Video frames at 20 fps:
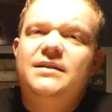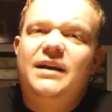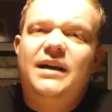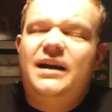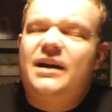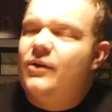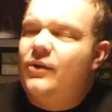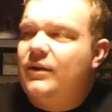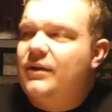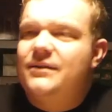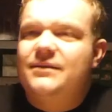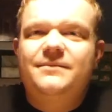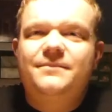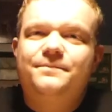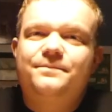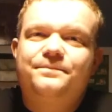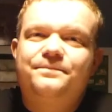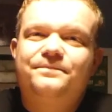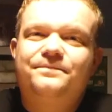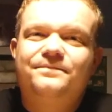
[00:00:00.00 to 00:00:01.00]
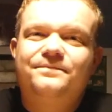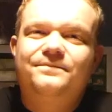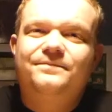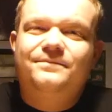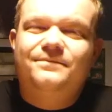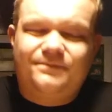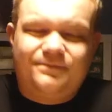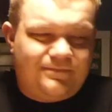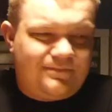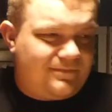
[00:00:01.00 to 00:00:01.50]
at all.
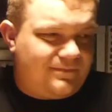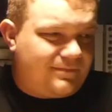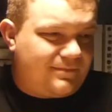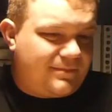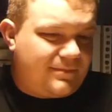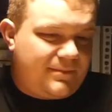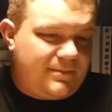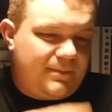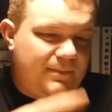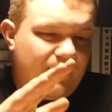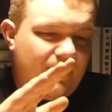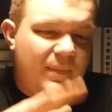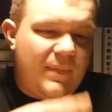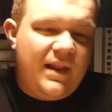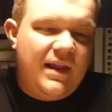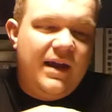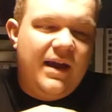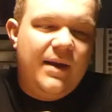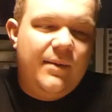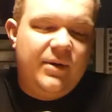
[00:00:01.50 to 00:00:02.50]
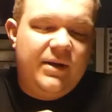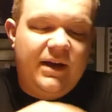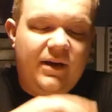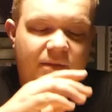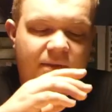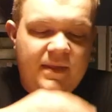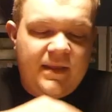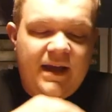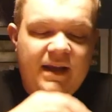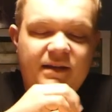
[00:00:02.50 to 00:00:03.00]
But yeah,
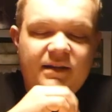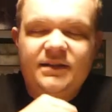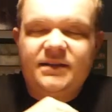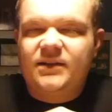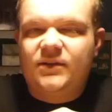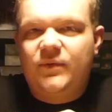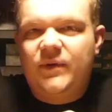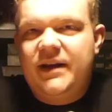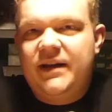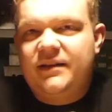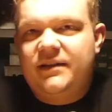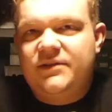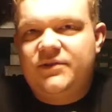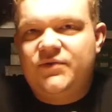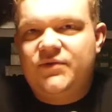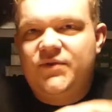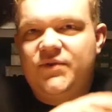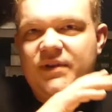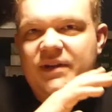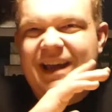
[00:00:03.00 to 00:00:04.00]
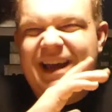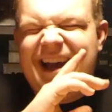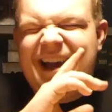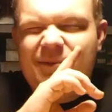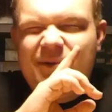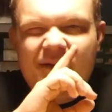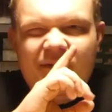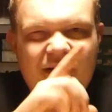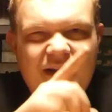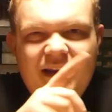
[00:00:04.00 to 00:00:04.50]
other than that, it's a great addition to it.
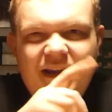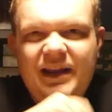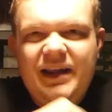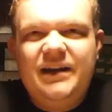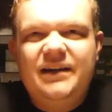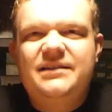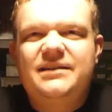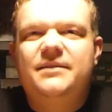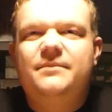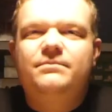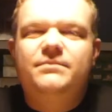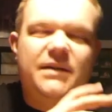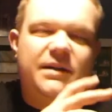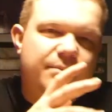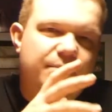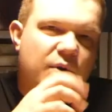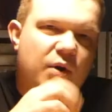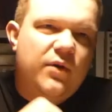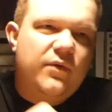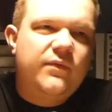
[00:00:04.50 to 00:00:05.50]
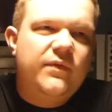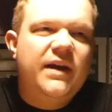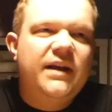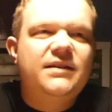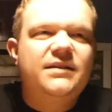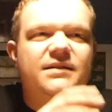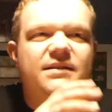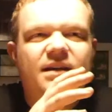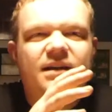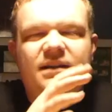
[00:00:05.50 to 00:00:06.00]
I'm giving it an 9 out of 10. Not
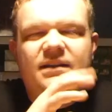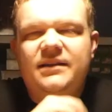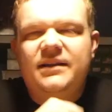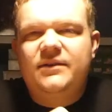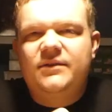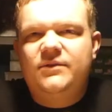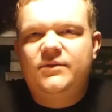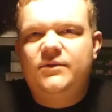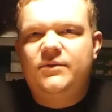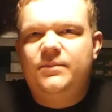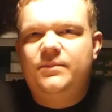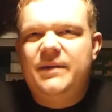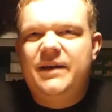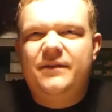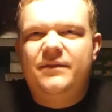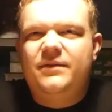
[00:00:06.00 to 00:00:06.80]
perfect. There could be